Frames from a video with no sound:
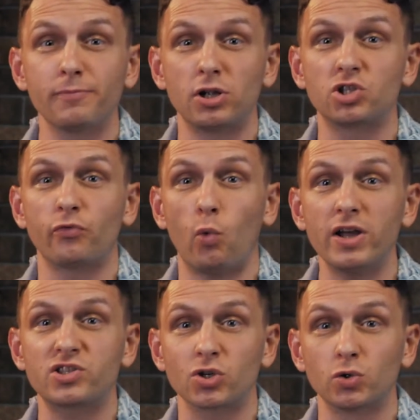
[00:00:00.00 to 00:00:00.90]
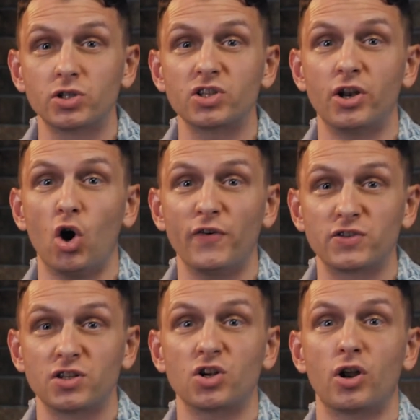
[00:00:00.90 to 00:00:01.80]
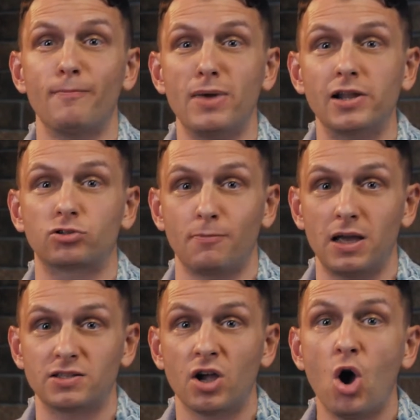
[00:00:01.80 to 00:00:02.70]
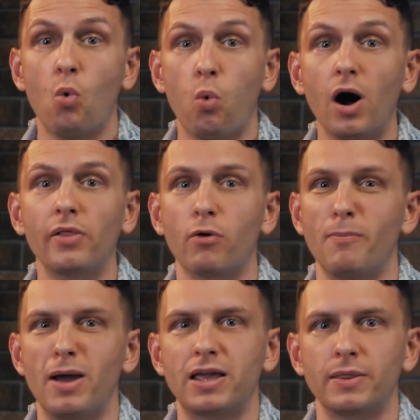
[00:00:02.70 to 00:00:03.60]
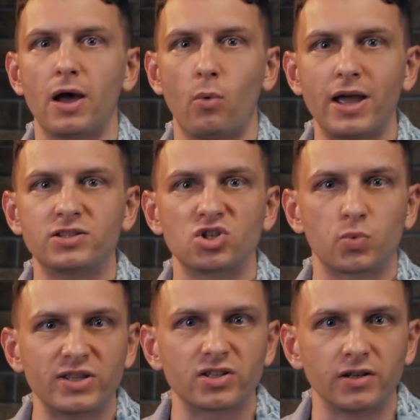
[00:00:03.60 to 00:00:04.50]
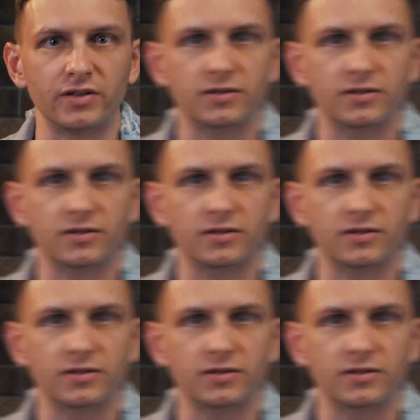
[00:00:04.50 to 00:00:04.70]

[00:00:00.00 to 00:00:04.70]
a bunch of white soldiers and officers on a military base while they were making their way to Switzerland.